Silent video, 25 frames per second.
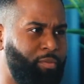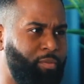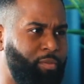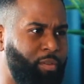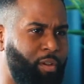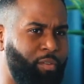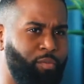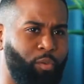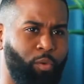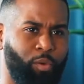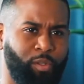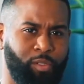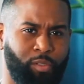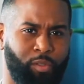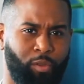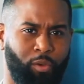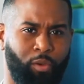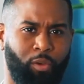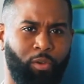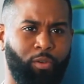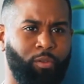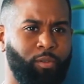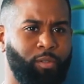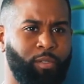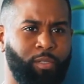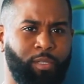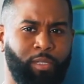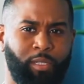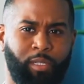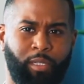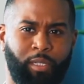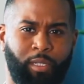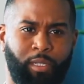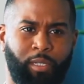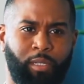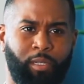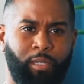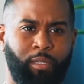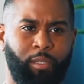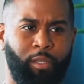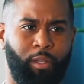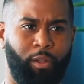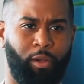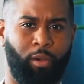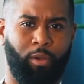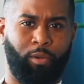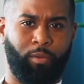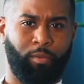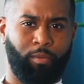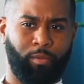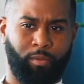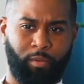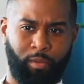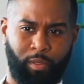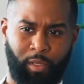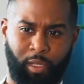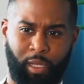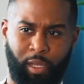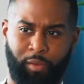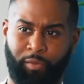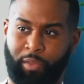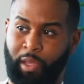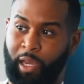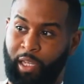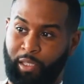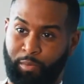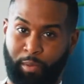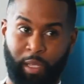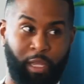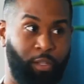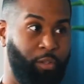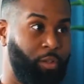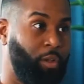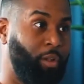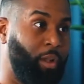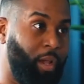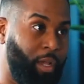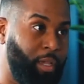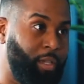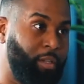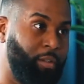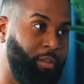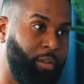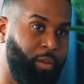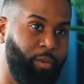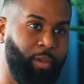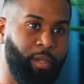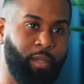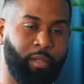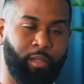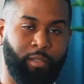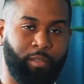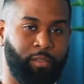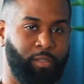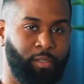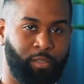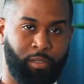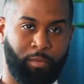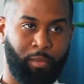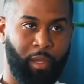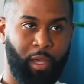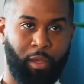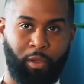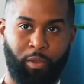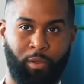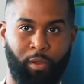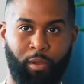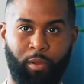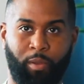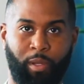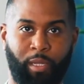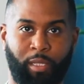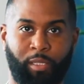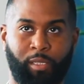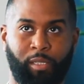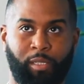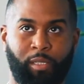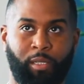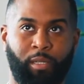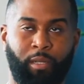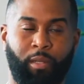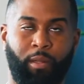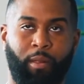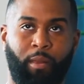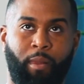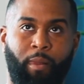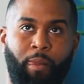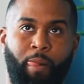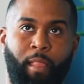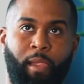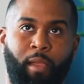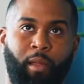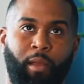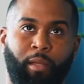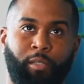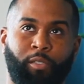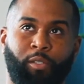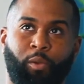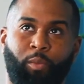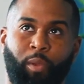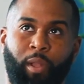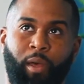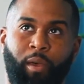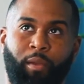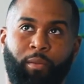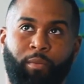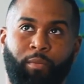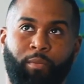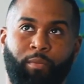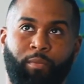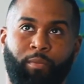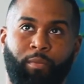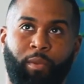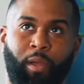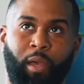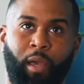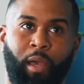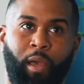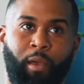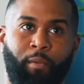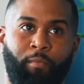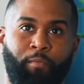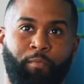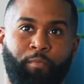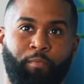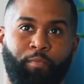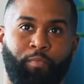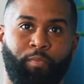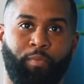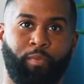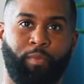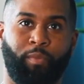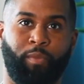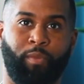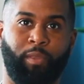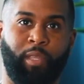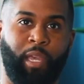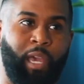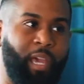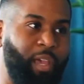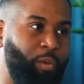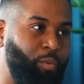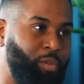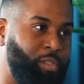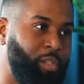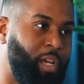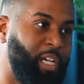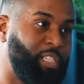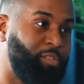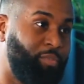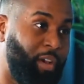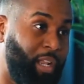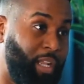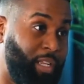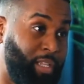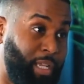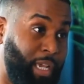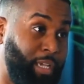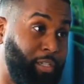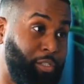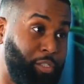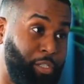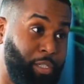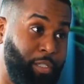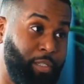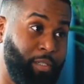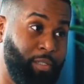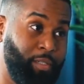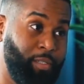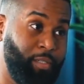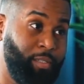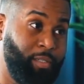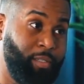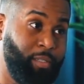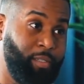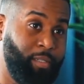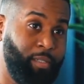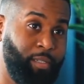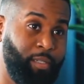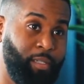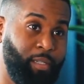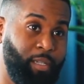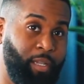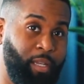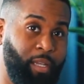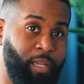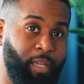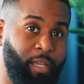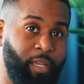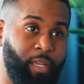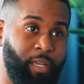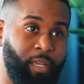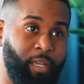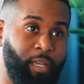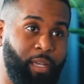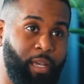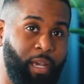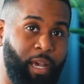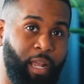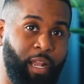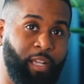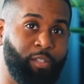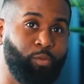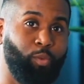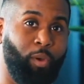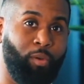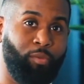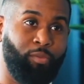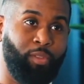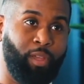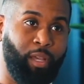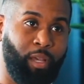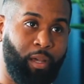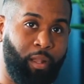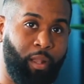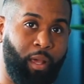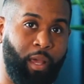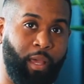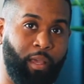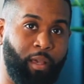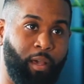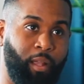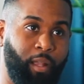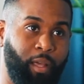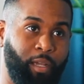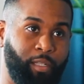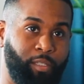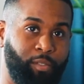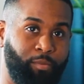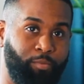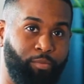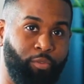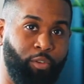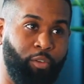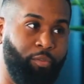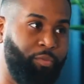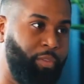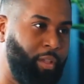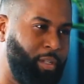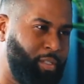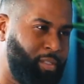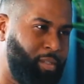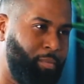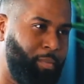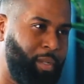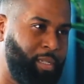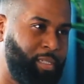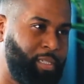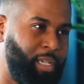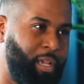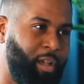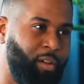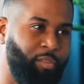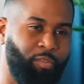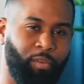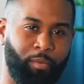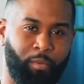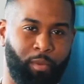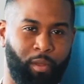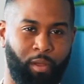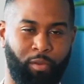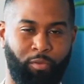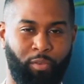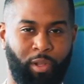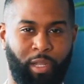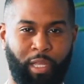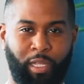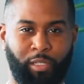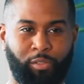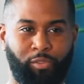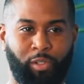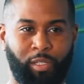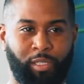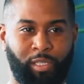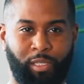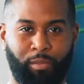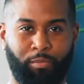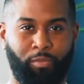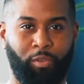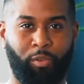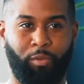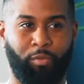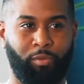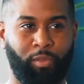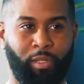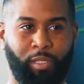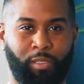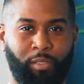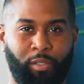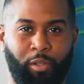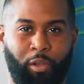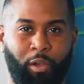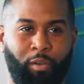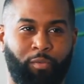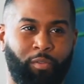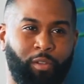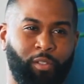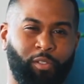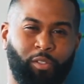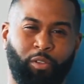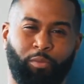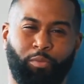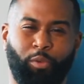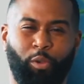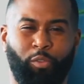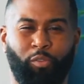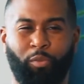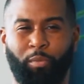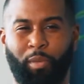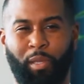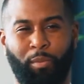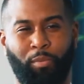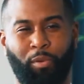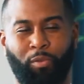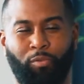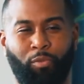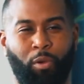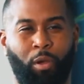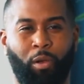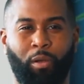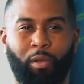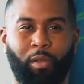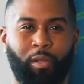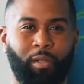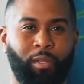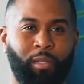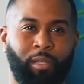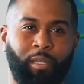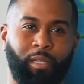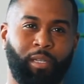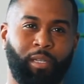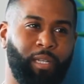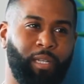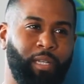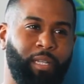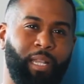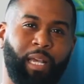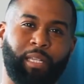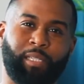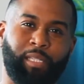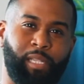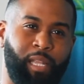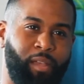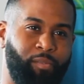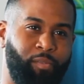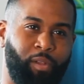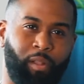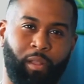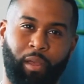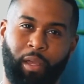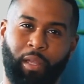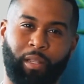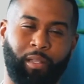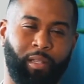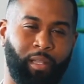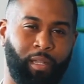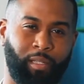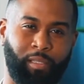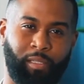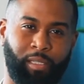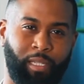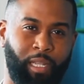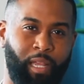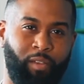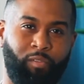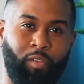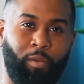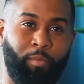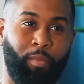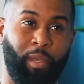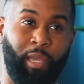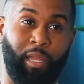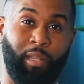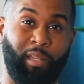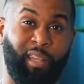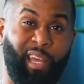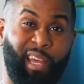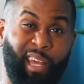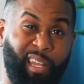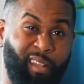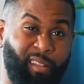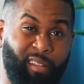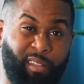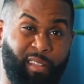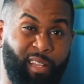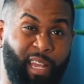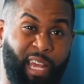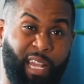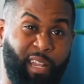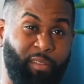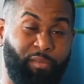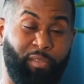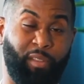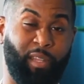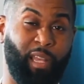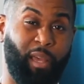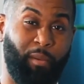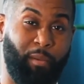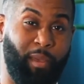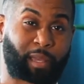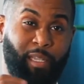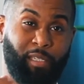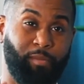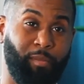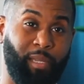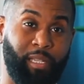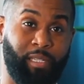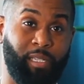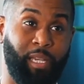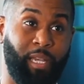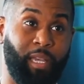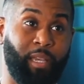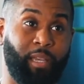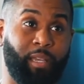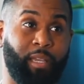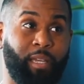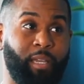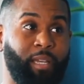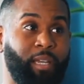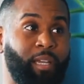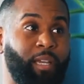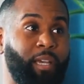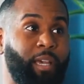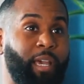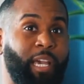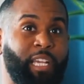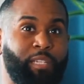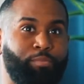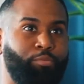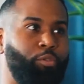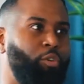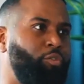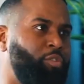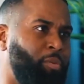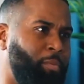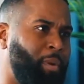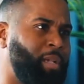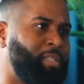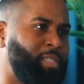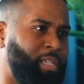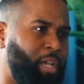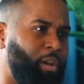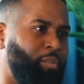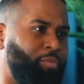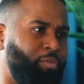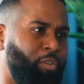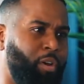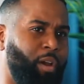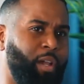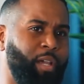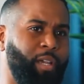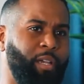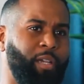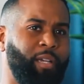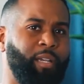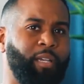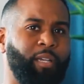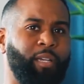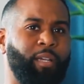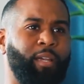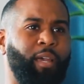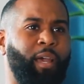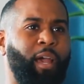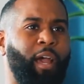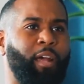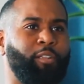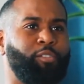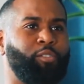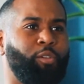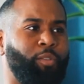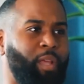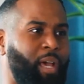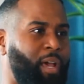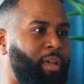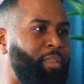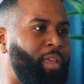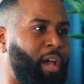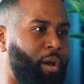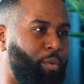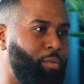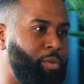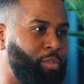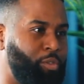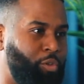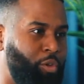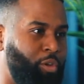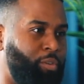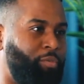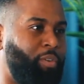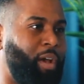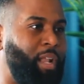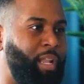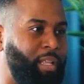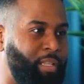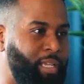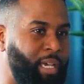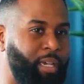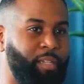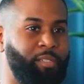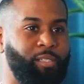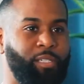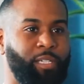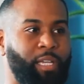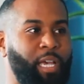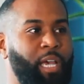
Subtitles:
Mm-hmm. I've always thought, you know, if that's being done, I can do it. It doesn't matter who it is. And so when I, it was nice validation. Mm-hmm. And that's one thing I like. I like to prove things to myself. I'm not really interested in proving things to others or proving people wrong. That's never been anything that makes me tick. It's proving myself right. Mm-hmm. And so that was good validation.